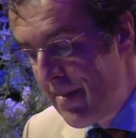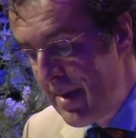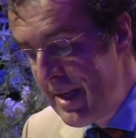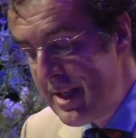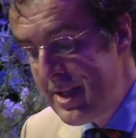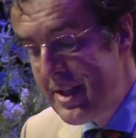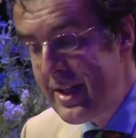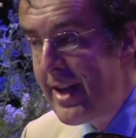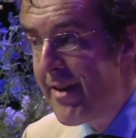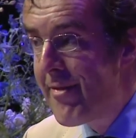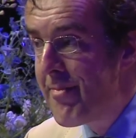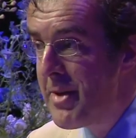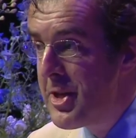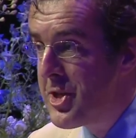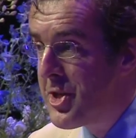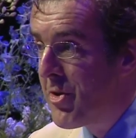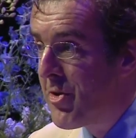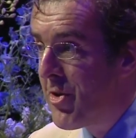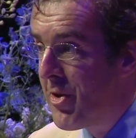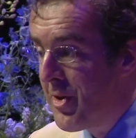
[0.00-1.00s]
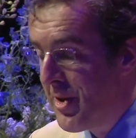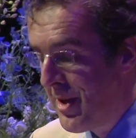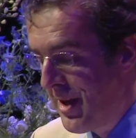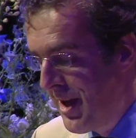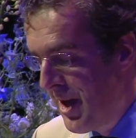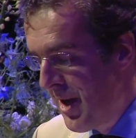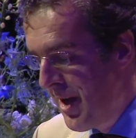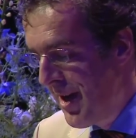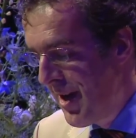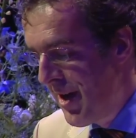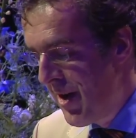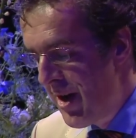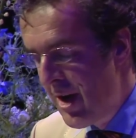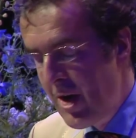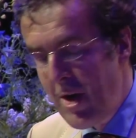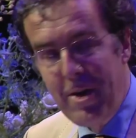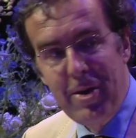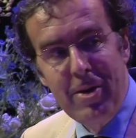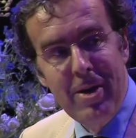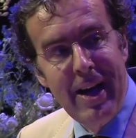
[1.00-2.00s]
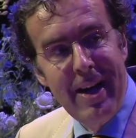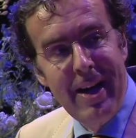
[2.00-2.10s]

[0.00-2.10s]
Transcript: Please give Ms. Sharon another